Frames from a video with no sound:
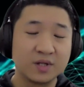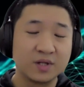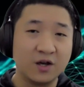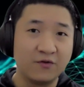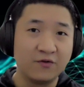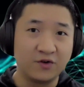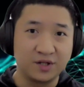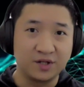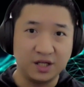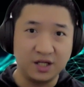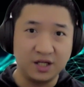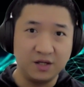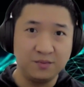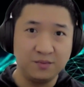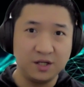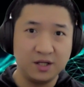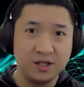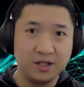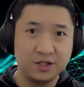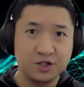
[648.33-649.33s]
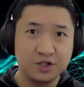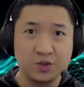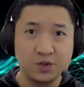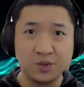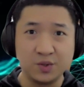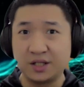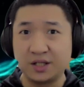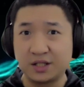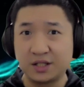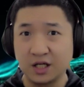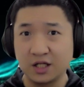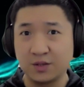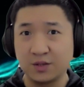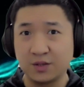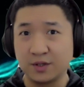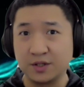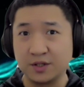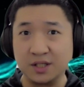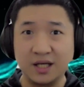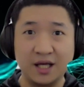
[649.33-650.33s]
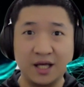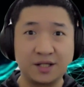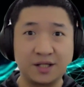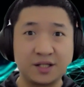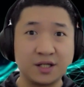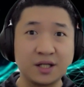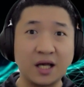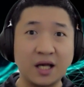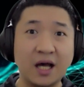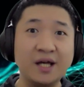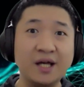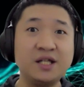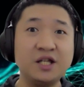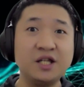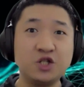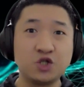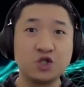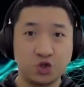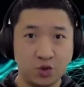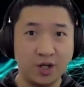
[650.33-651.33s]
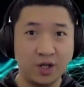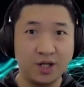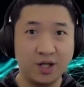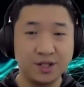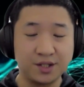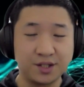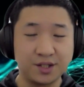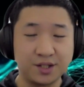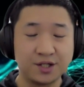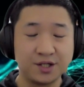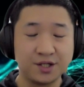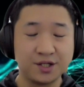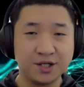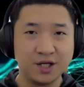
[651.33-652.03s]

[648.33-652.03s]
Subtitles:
for 30 minutes to discuss about the latest IT trends.